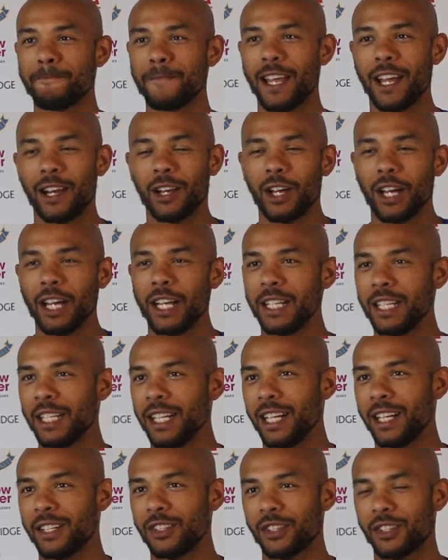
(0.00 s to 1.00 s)
yeah, look,
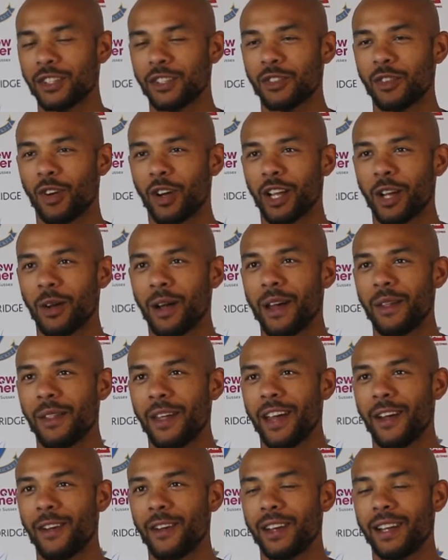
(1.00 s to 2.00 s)
just trying to go out
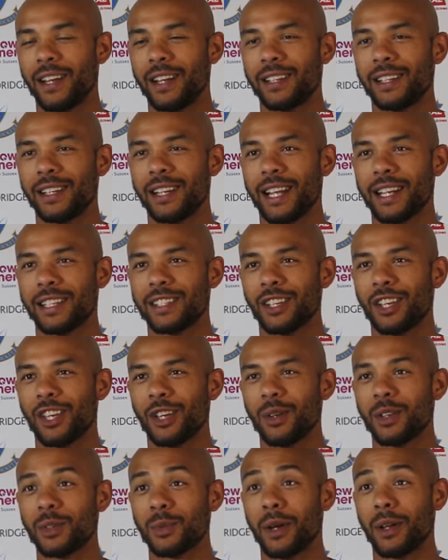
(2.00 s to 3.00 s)
there and
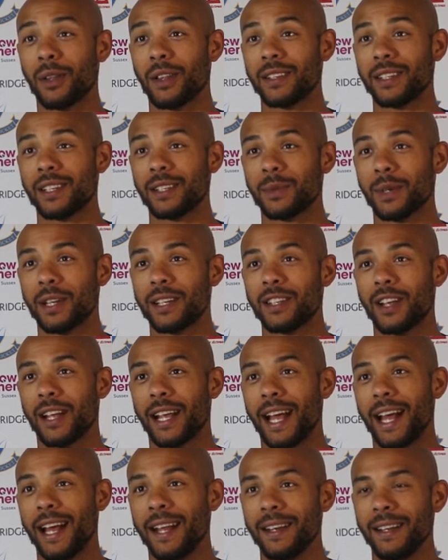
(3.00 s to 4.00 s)
execute as well as I
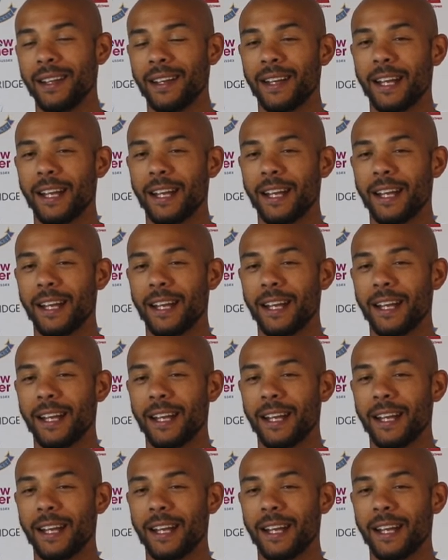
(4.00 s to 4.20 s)
can.